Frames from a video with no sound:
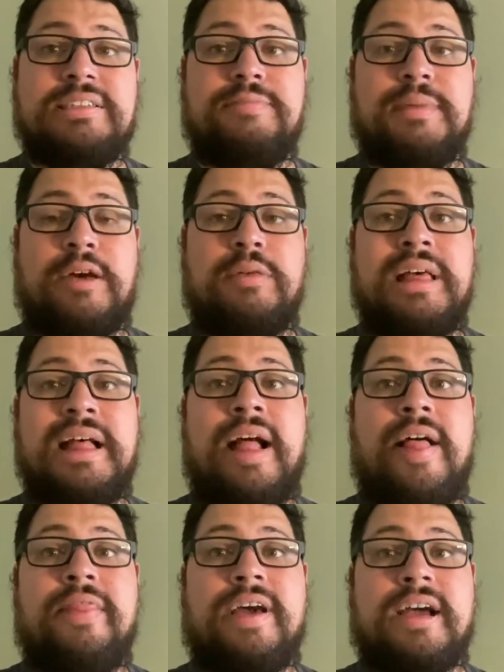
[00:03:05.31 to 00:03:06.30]
mount
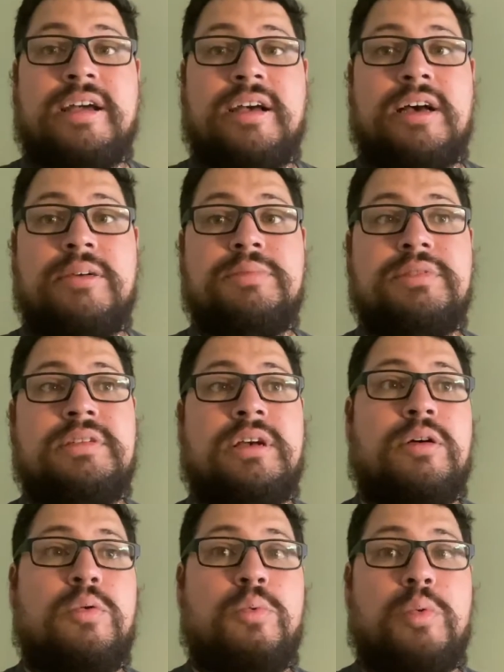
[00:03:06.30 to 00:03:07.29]
that comes
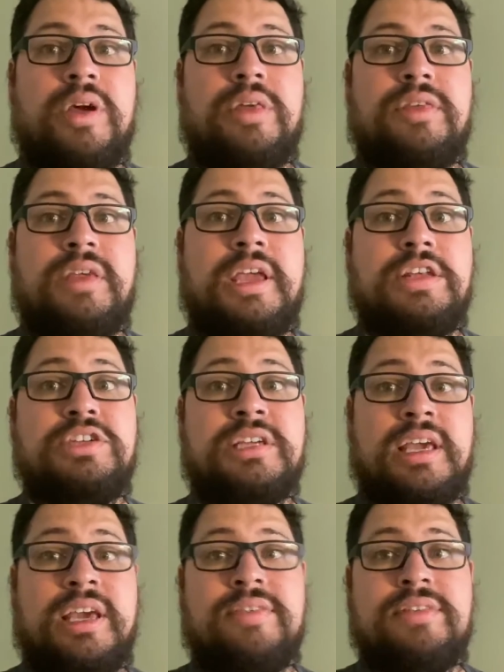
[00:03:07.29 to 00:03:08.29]
with each
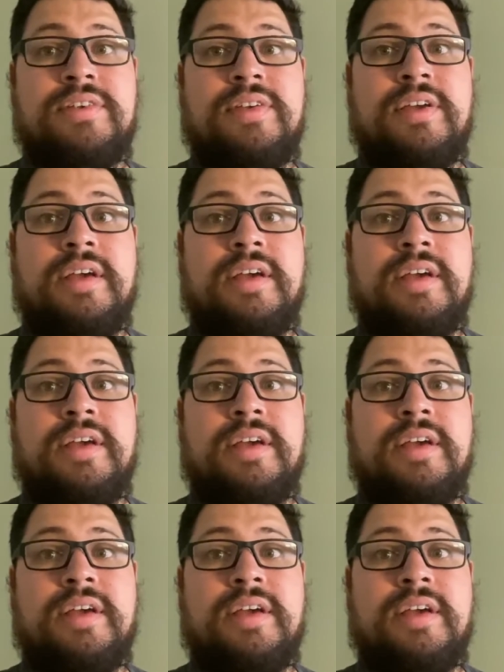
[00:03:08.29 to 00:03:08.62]
kit.